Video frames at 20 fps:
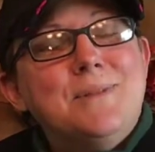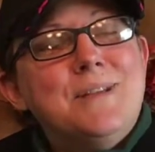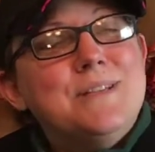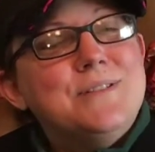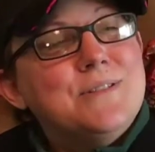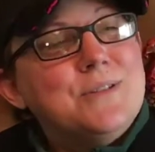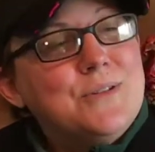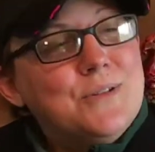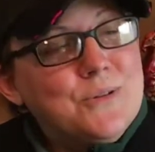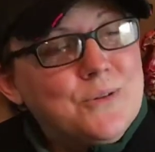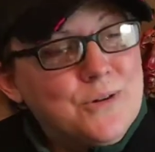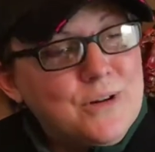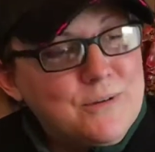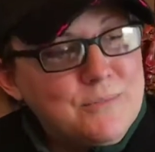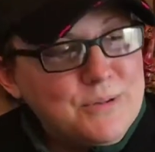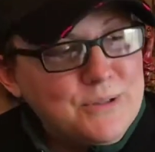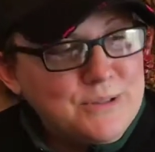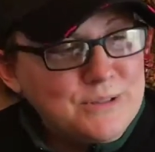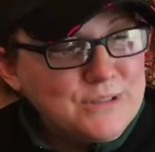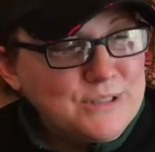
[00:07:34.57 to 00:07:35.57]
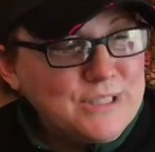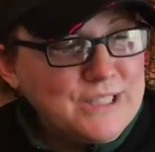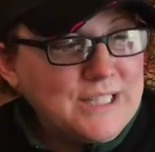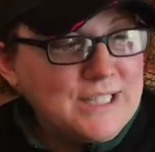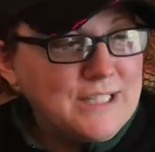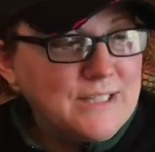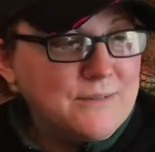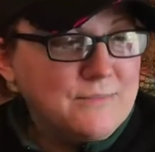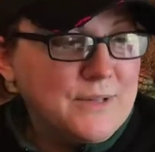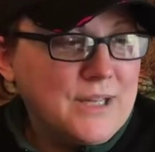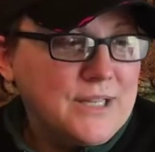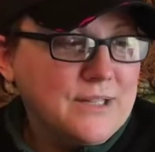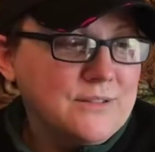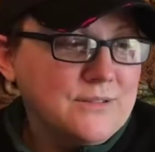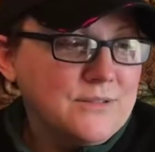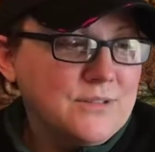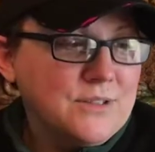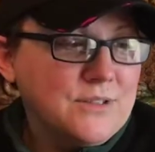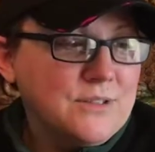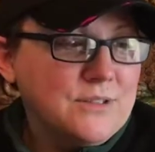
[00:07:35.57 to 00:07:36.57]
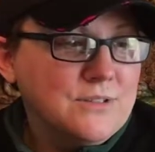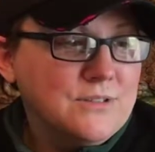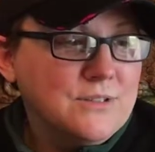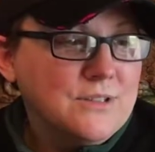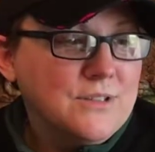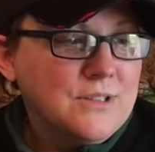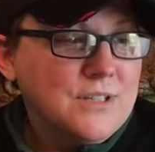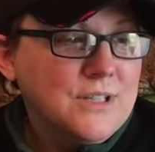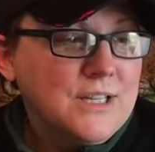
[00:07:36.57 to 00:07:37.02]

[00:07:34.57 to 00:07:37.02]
He's Aww. adorable. Look at him. I don't know.